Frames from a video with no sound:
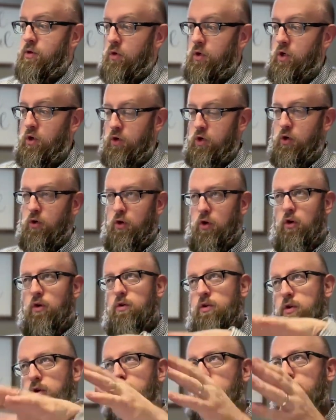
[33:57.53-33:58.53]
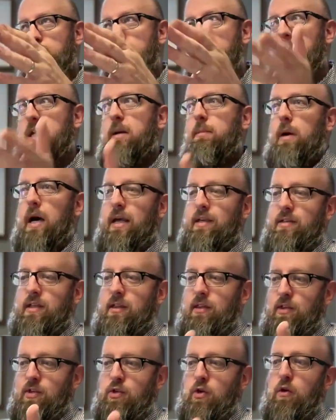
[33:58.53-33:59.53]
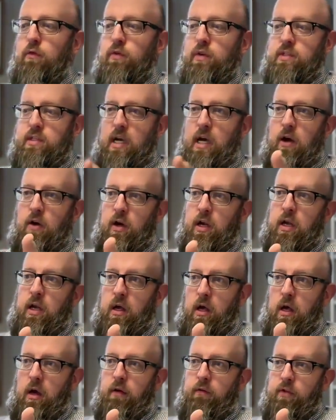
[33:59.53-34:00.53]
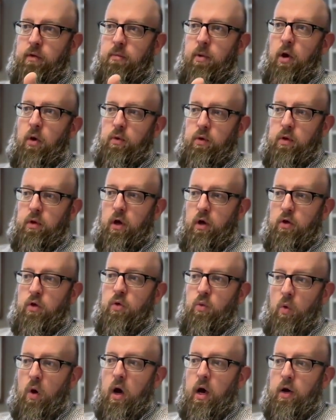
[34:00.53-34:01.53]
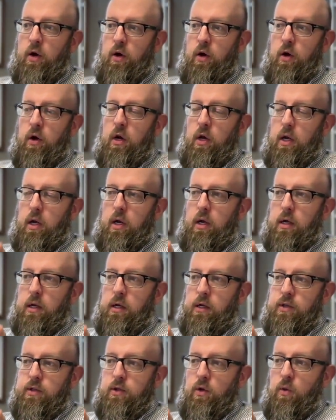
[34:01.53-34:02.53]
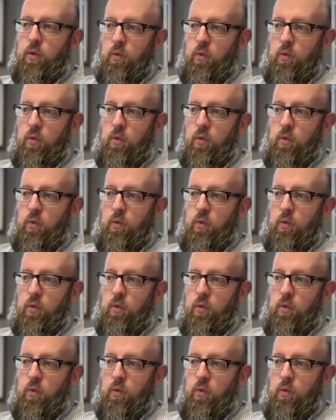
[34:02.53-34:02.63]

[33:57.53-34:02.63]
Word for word: or you're, you're you're you're minimizing the surface area of the boat underwater. Uh, so